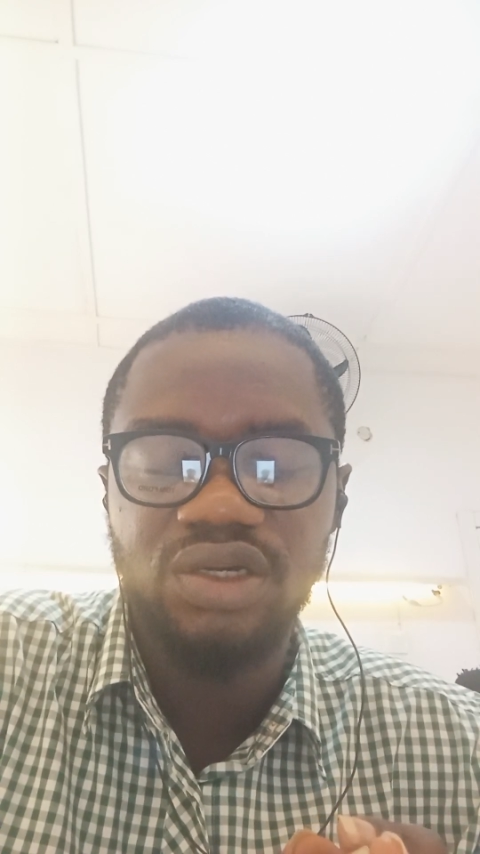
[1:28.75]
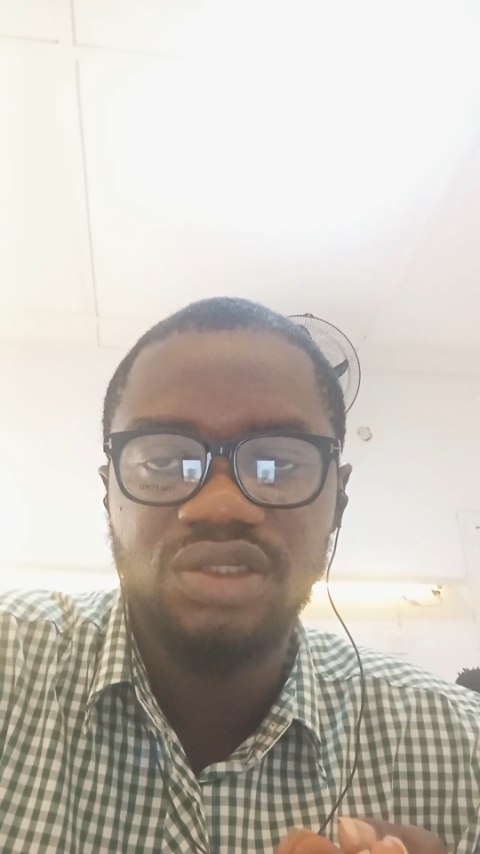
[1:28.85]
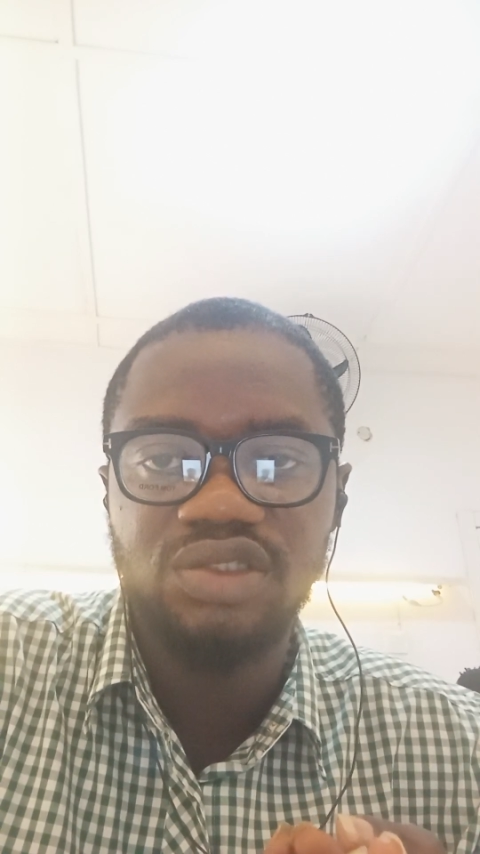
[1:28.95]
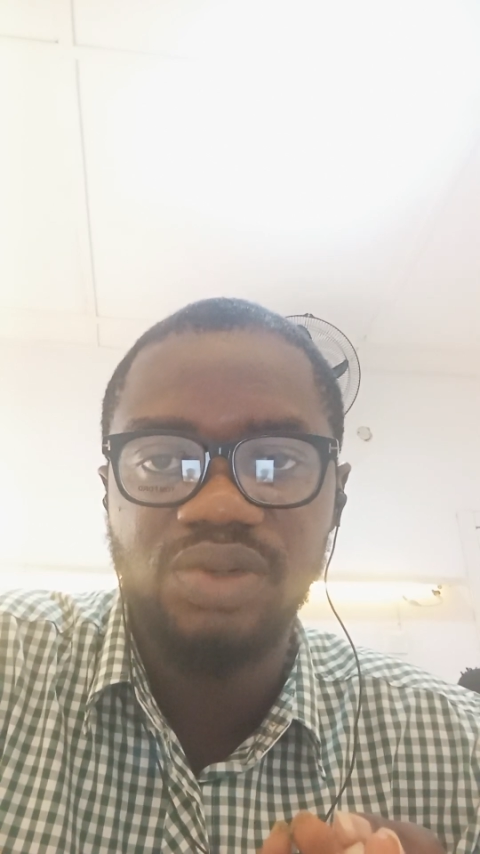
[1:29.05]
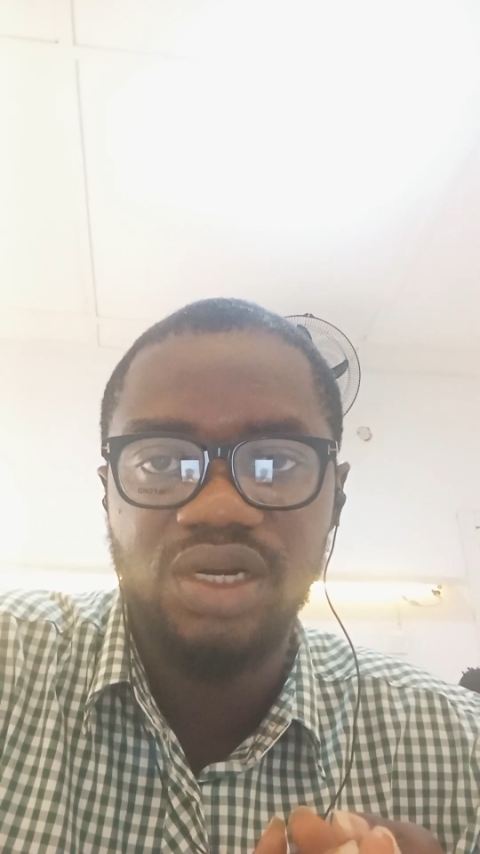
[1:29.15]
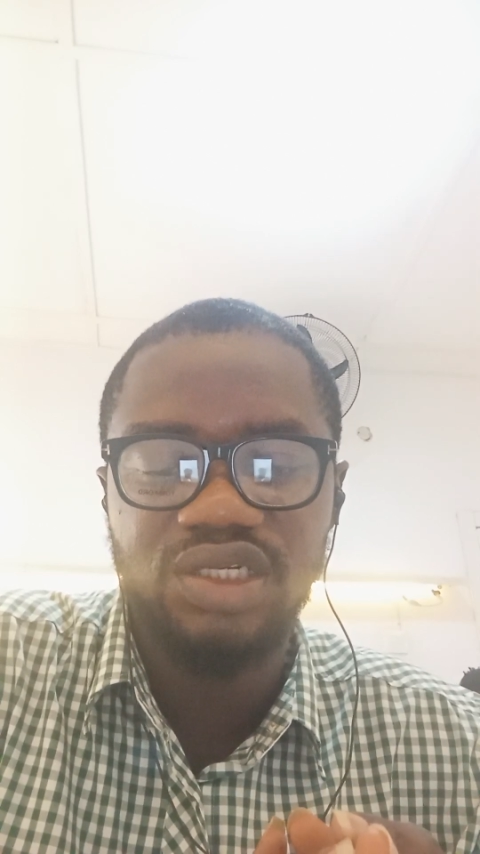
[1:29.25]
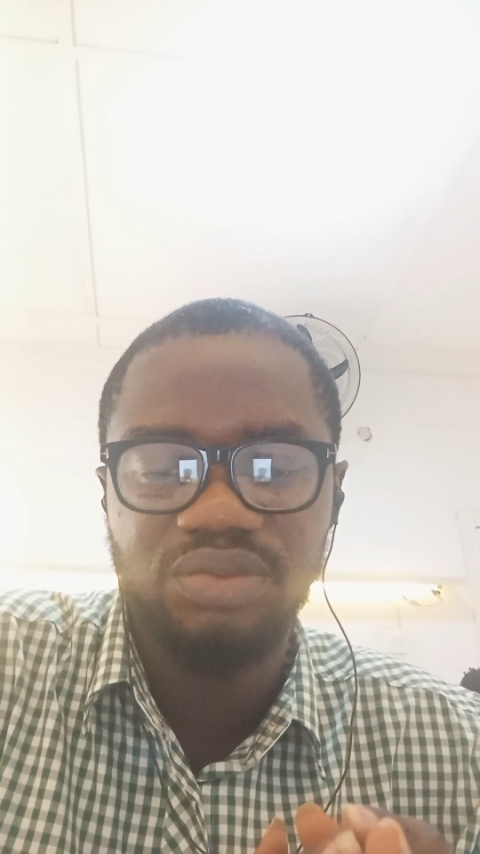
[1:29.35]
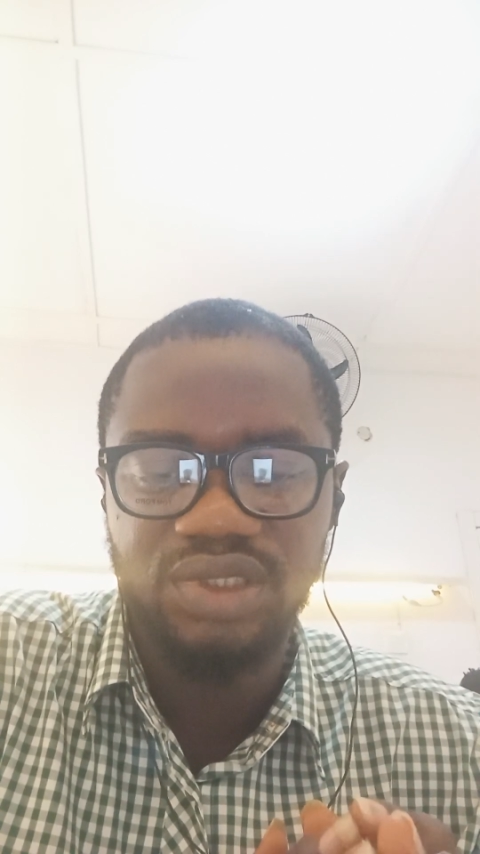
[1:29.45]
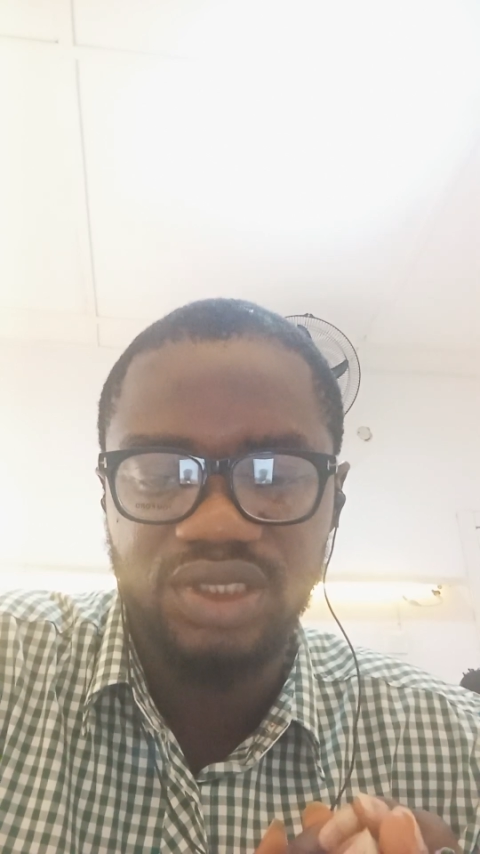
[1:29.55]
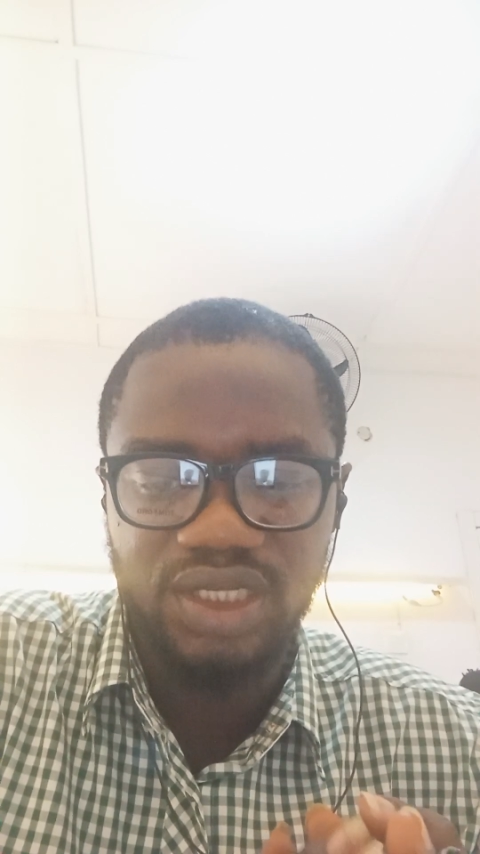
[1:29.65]
according to Baron
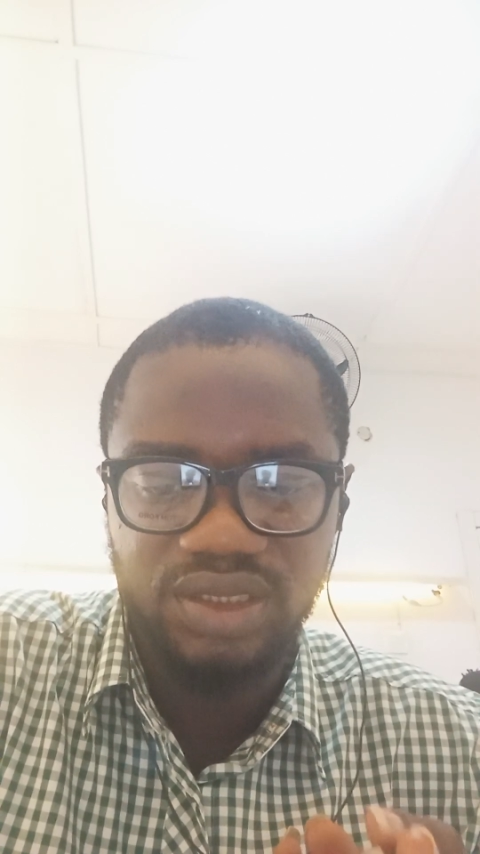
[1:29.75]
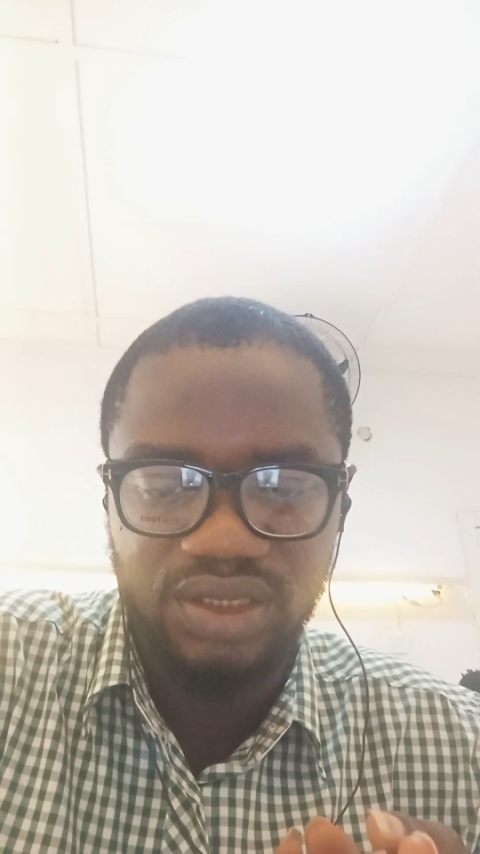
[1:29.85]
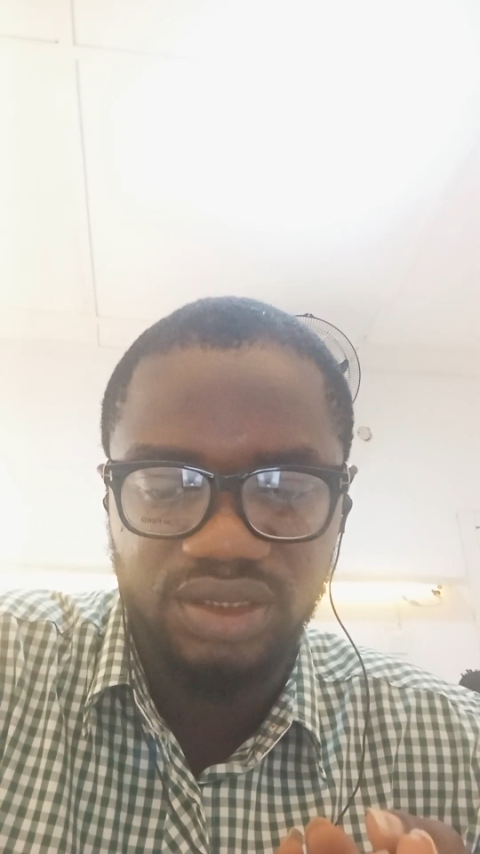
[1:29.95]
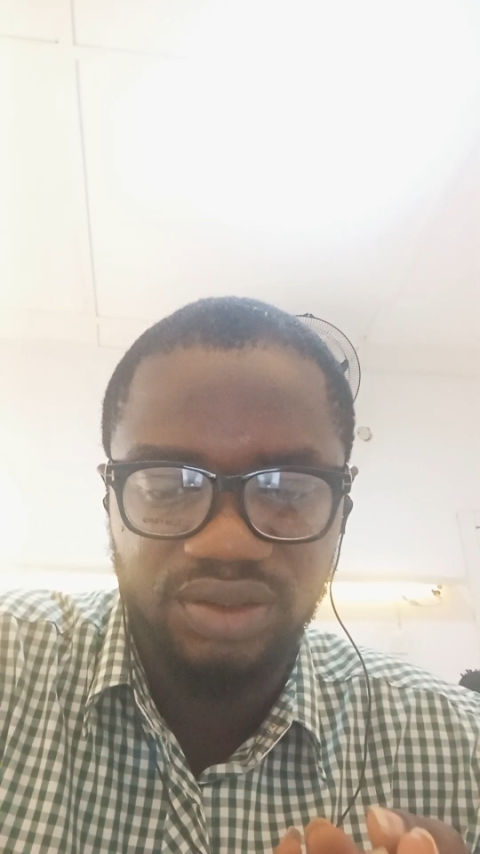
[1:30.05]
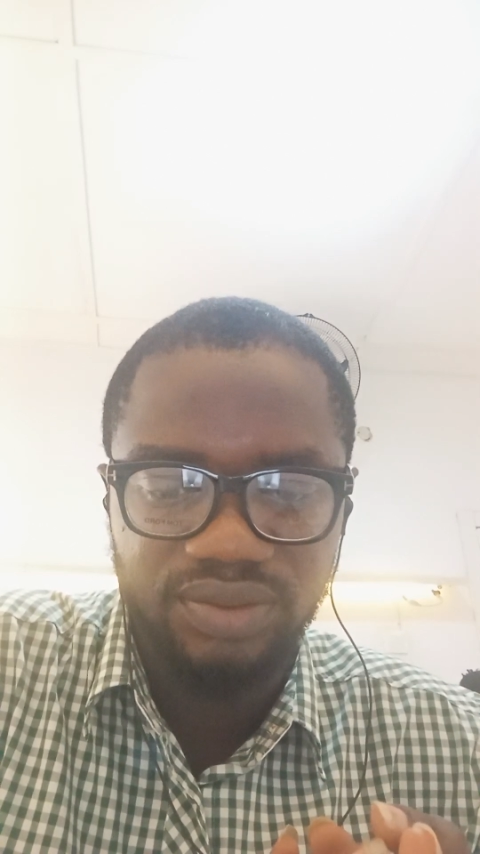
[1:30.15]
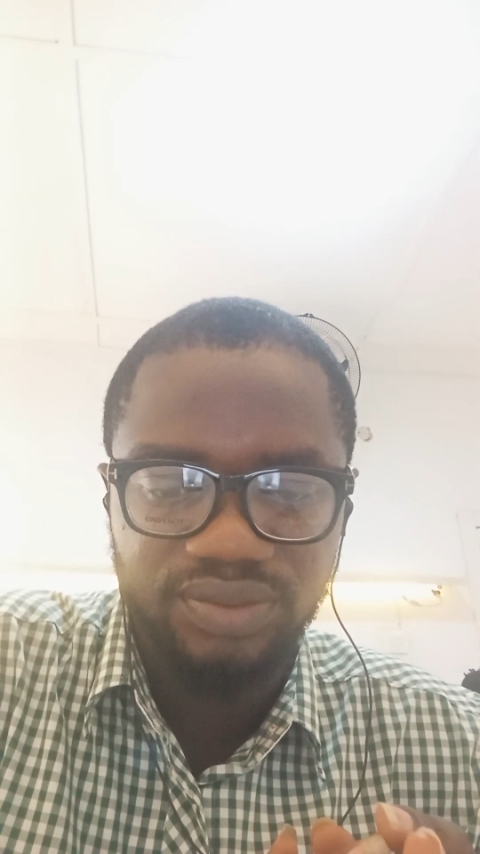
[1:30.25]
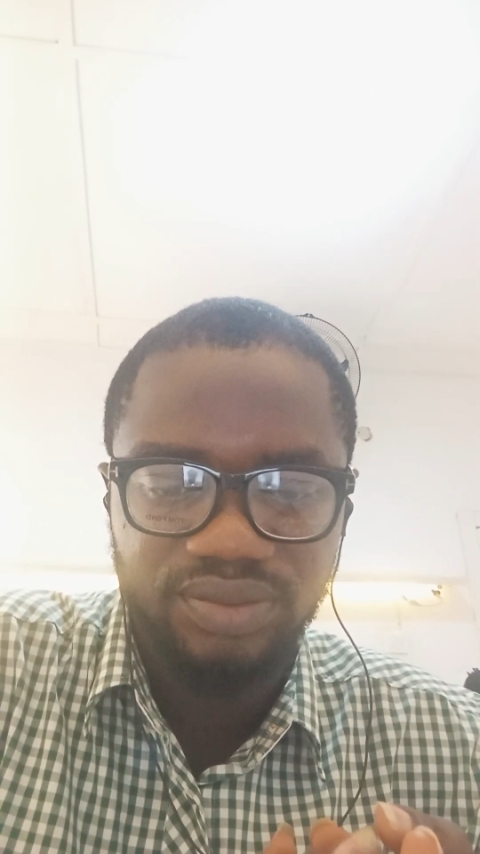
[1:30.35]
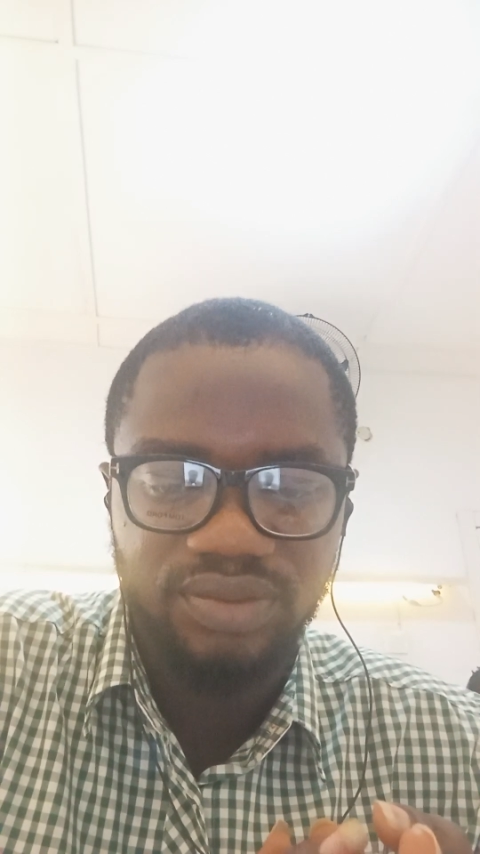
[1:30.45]
de Montesquieu,